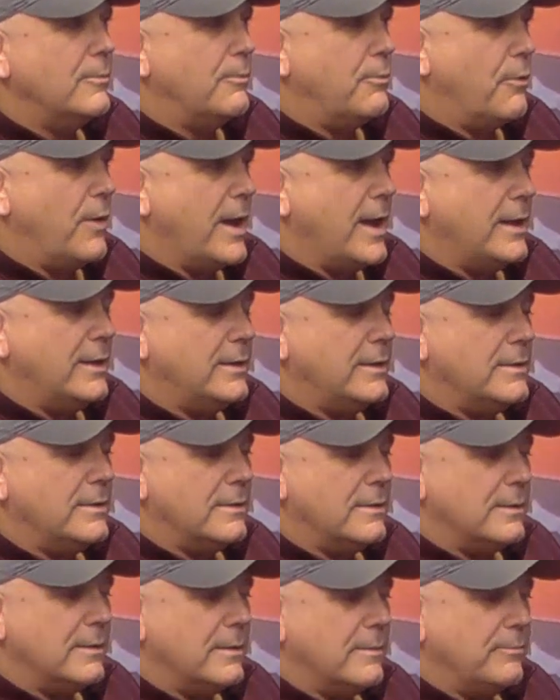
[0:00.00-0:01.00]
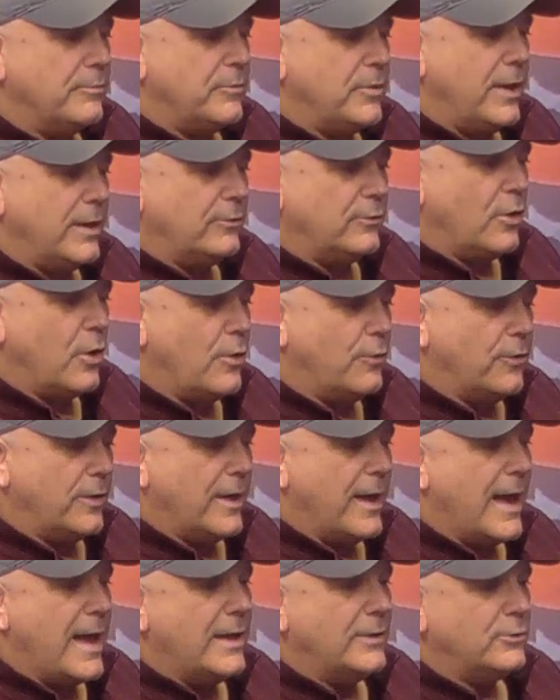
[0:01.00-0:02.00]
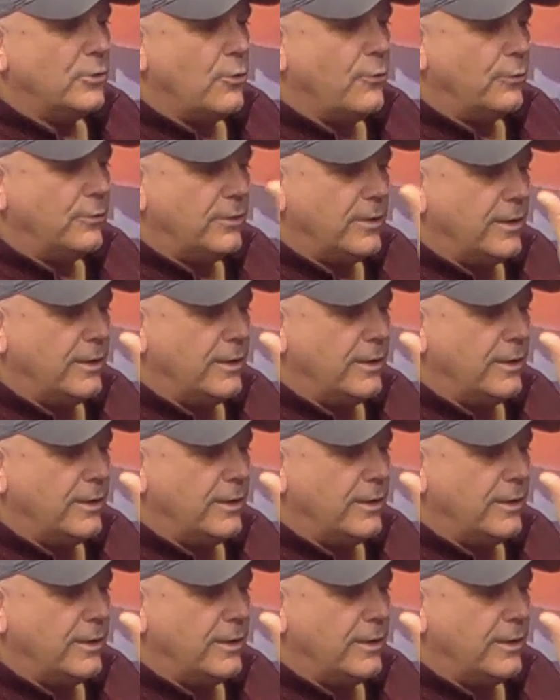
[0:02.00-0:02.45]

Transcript: Brandon takes all the guys over